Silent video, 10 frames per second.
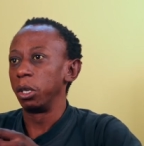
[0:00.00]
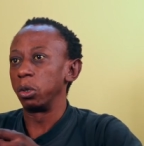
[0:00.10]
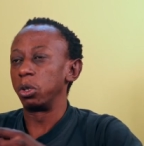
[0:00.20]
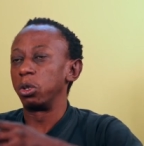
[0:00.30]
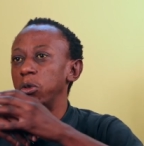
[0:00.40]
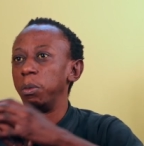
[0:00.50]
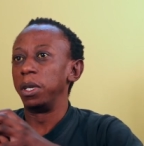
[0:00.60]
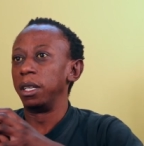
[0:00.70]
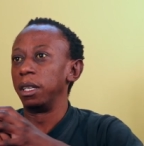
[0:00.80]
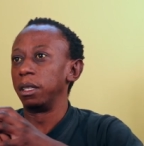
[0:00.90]
So should you
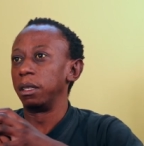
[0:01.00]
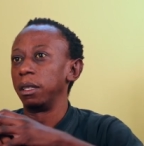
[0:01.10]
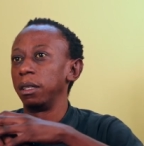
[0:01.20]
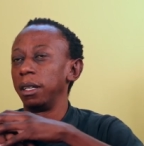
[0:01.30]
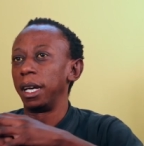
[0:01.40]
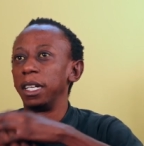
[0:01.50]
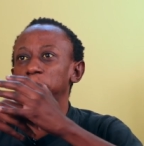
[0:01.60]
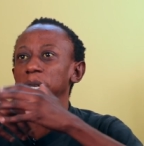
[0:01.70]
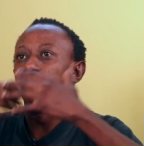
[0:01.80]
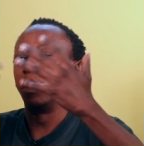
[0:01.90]
be in a,
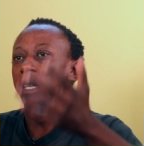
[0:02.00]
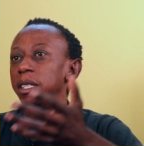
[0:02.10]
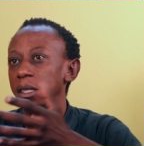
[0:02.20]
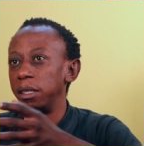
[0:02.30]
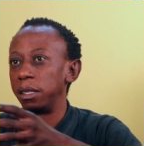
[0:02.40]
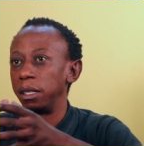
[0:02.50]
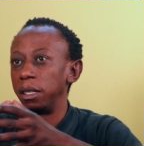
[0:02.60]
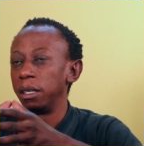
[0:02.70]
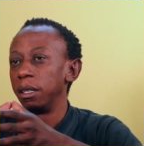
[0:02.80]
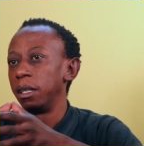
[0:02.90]
end up in
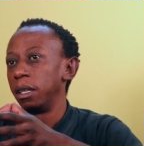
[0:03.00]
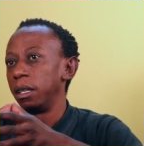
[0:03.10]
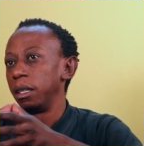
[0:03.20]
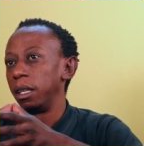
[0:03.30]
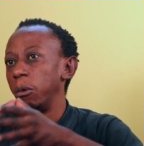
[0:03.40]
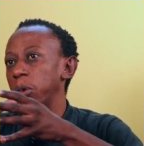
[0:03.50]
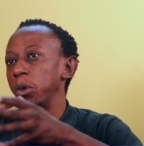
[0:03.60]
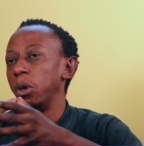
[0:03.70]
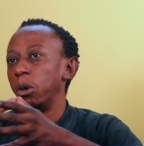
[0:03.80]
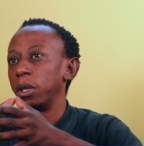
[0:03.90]
emergency, they
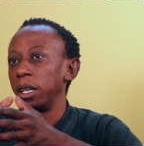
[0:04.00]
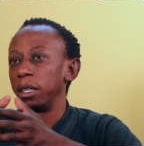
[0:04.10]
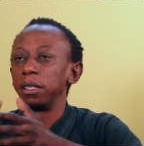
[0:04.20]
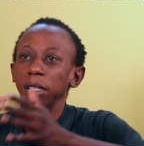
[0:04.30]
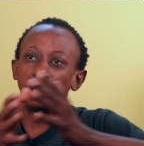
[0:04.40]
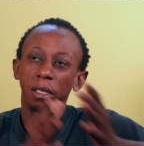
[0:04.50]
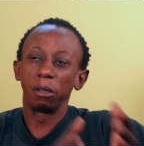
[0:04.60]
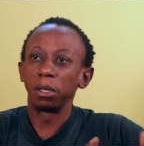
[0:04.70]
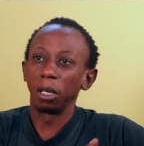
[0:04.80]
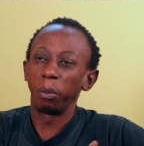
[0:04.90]
would know, okay, this is a
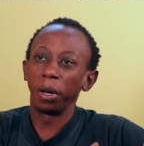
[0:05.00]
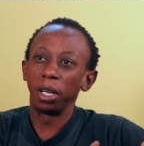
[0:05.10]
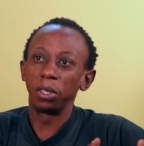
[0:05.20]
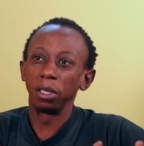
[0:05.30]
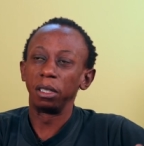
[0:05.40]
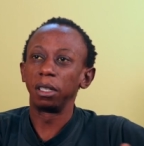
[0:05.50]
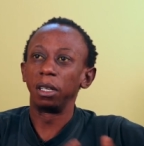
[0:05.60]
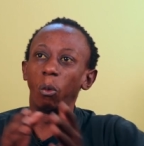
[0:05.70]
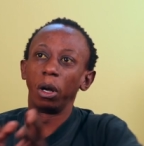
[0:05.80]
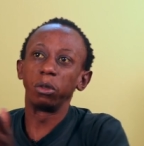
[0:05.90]
sickle cell patient
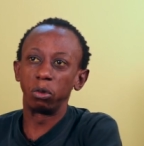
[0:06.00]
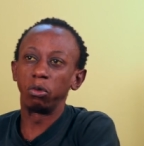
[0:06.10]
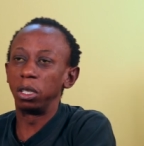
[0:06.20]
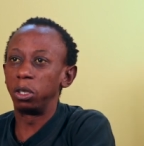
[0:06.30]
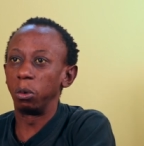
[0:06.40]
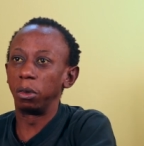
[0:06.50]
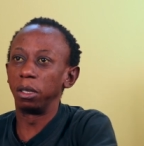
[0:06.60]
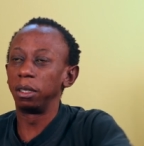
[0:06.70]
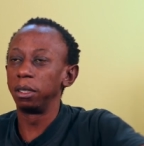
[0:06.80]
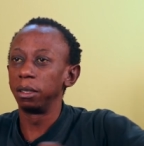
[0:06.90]
and what to treat you
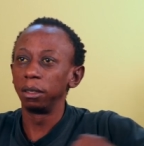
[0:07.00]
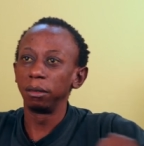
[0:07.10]
with.